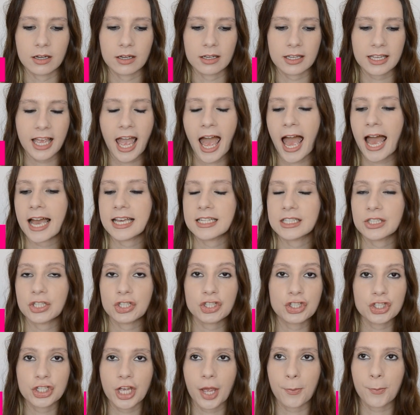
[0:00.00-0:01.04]
yeah, it's a
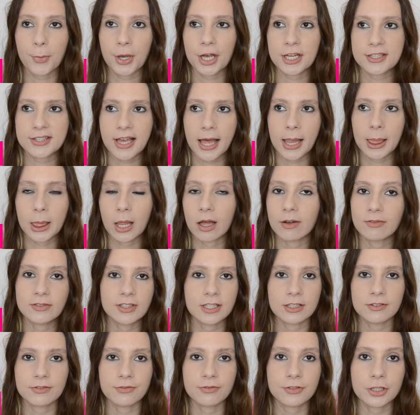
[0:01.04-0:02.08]
shame because I loved
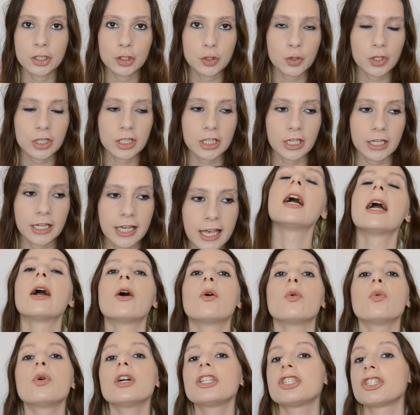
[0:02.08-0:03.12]
it visually.
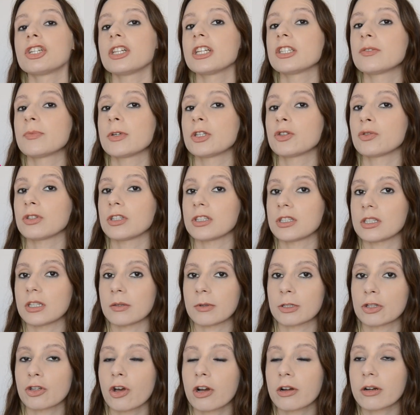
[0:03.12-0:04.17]
Which leads me to the
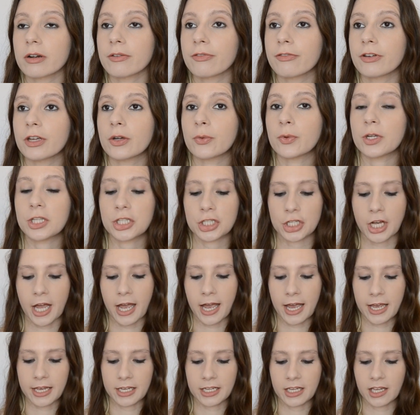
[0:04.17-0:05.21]
cinematography, which
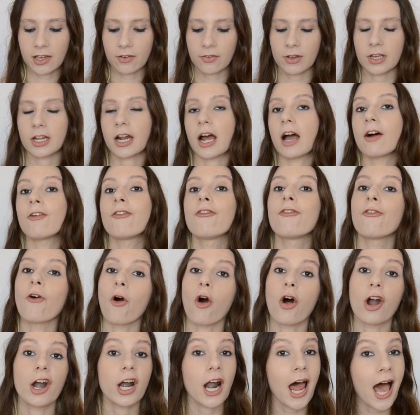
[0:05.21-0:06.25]
I give it a
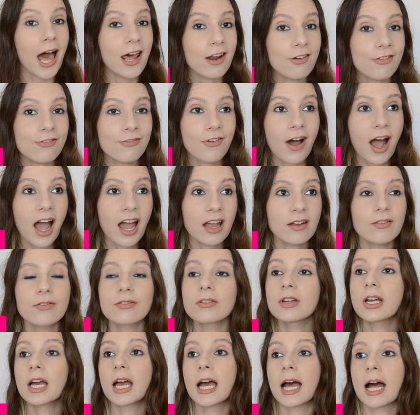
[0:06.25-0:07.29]
4 out of
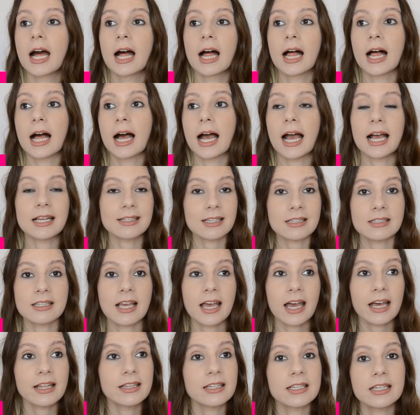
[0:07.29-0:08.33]
5. As I
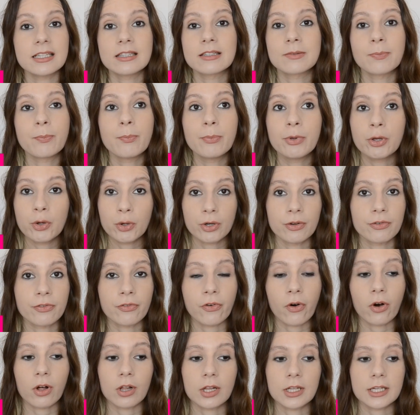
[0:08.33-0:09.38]
said, it's
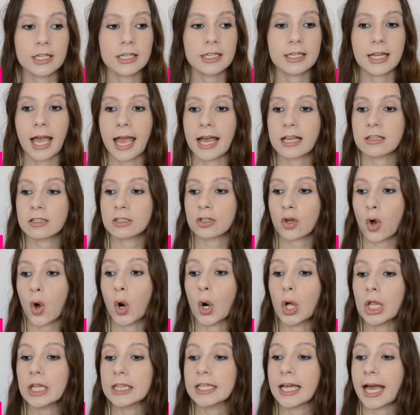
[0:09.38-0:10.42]
beautiful. It has
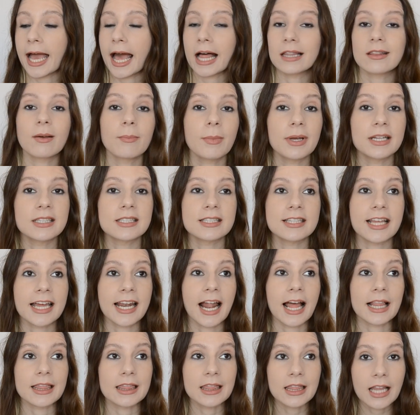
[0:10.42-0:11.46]
all the elements that
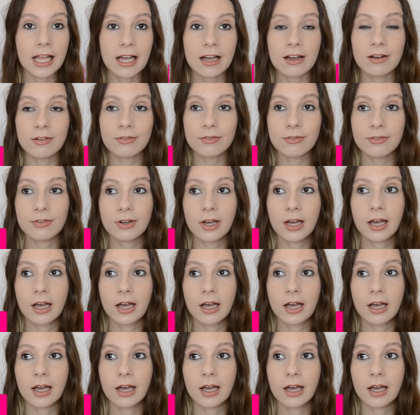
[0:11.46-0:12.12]
I love,